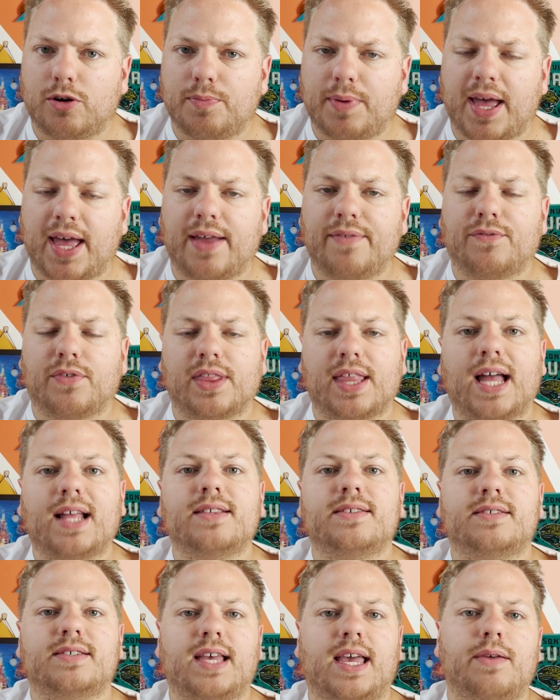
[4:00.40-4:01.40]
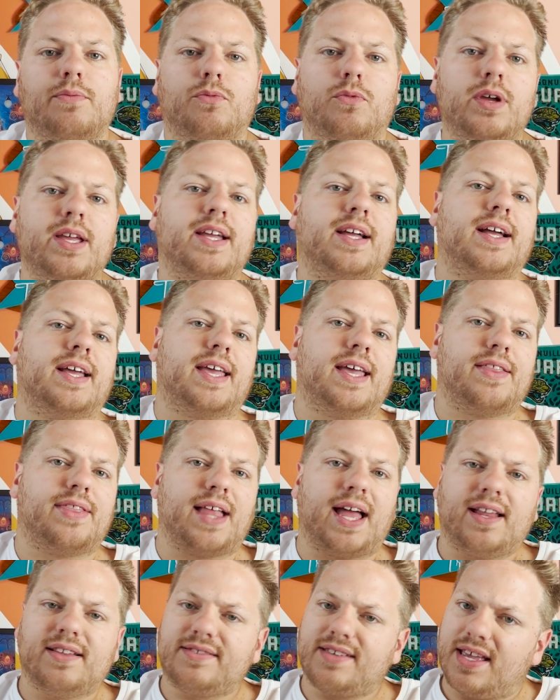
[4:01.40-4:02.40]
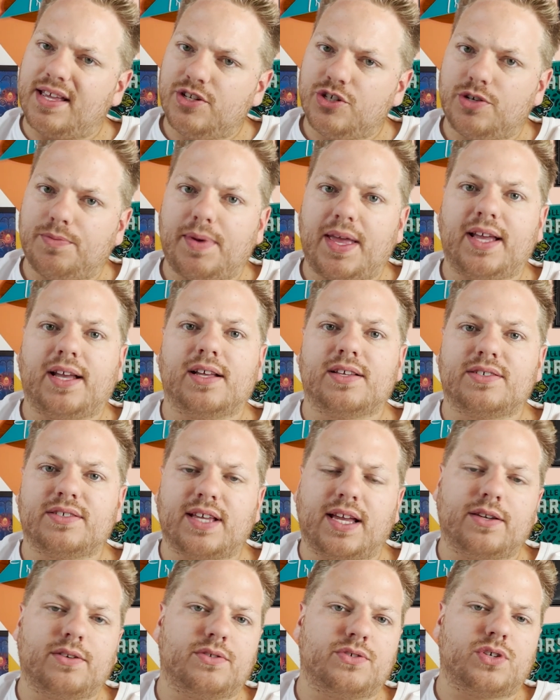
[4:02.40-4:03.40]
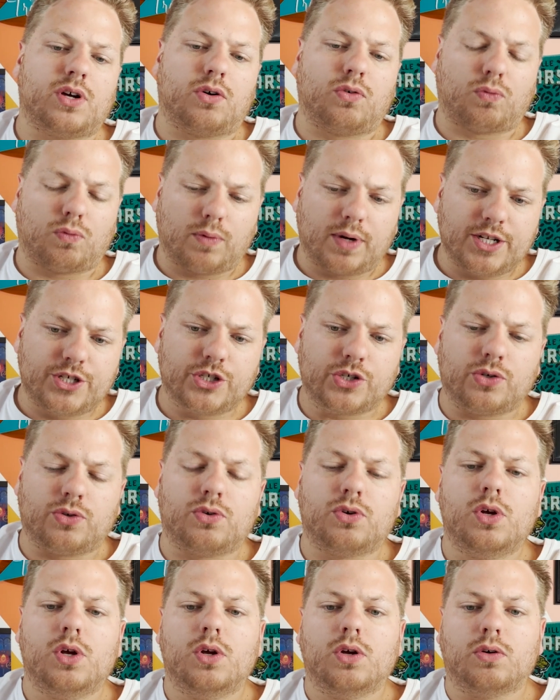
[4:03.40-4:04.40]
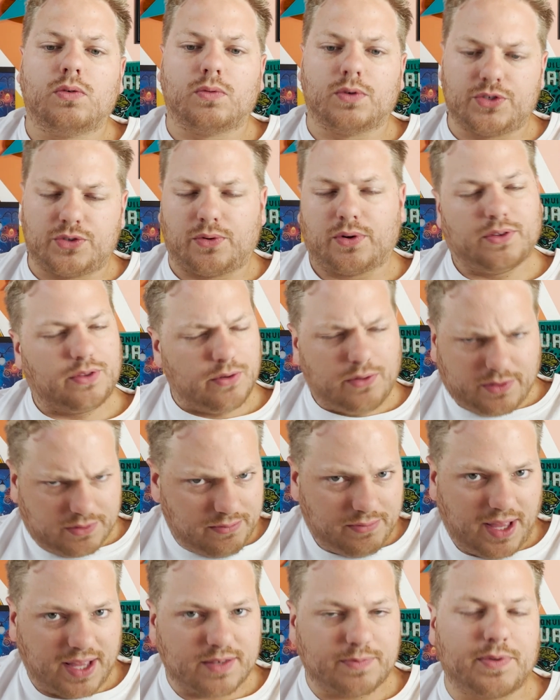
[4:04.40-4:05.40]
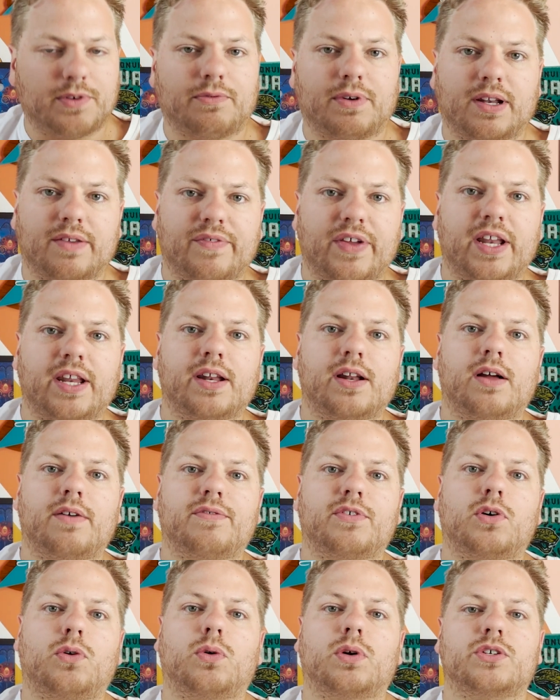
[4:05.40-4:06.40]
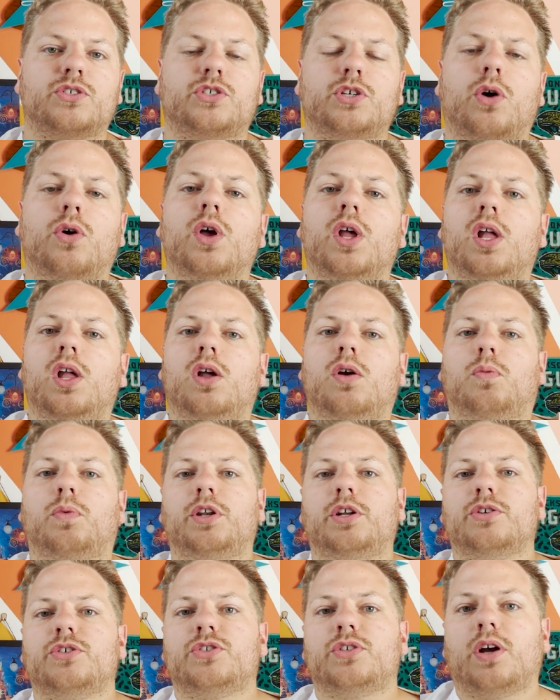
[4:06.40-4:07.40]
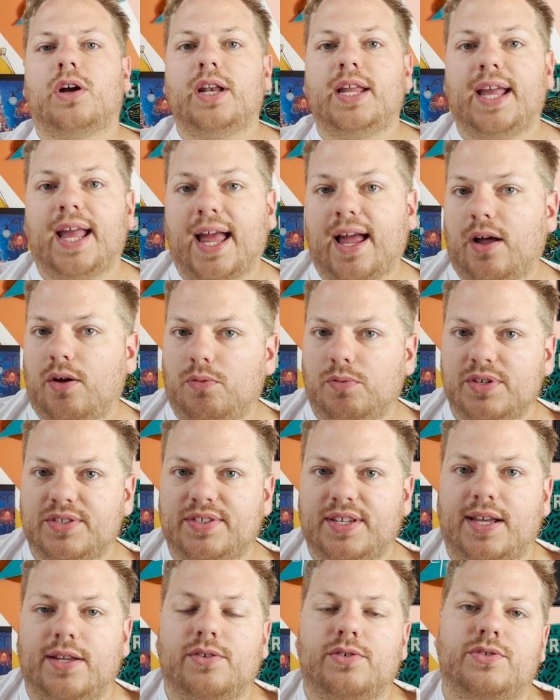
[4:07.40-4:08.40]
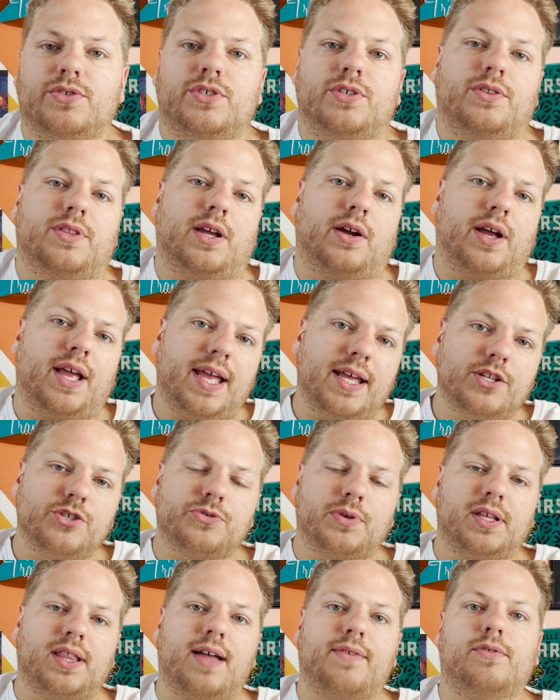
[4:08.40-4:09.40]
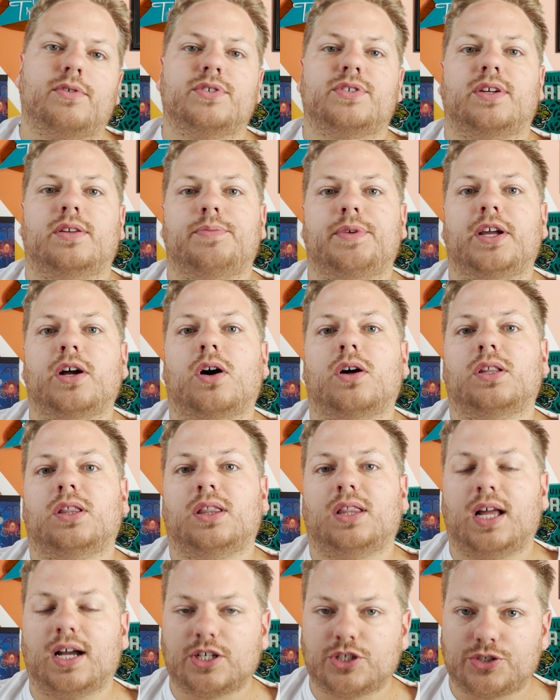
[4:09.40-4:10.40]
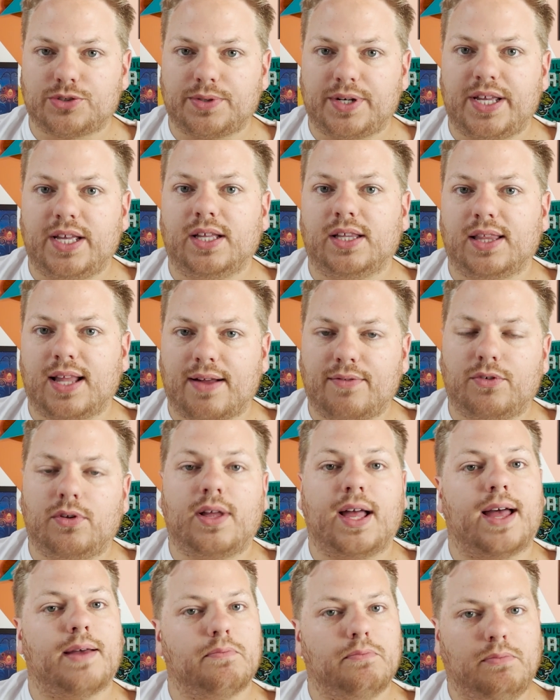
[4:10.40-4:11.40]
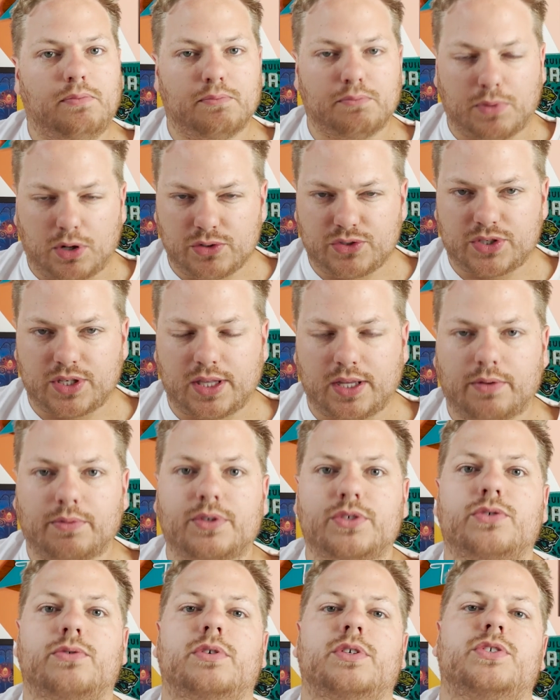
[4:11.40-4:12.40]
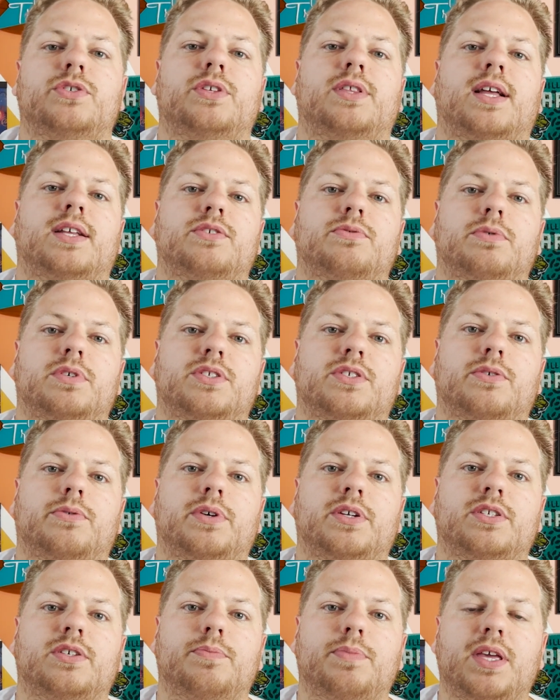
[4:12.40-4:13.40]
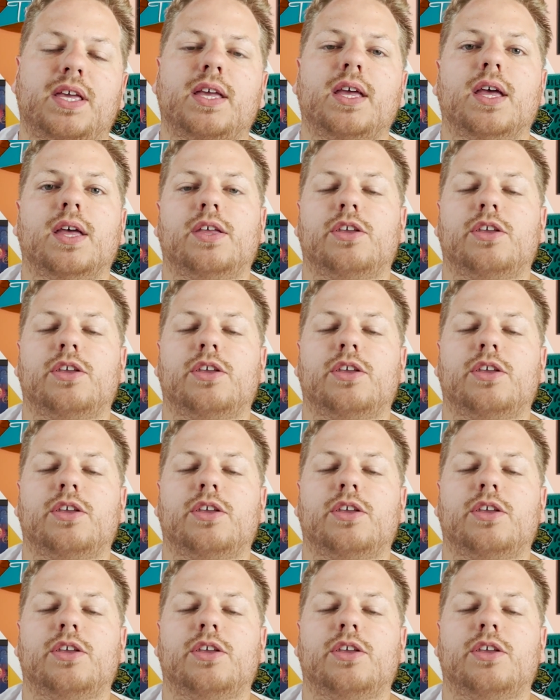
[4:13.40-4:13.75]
Bay for that same week. Again, that's in Jamaica, Sandals' original resort, though it has been renovated, of course. So when you're starting out with Sandals, their entry level is going to be called luxury level at most of their resorts. That's what it's going to be.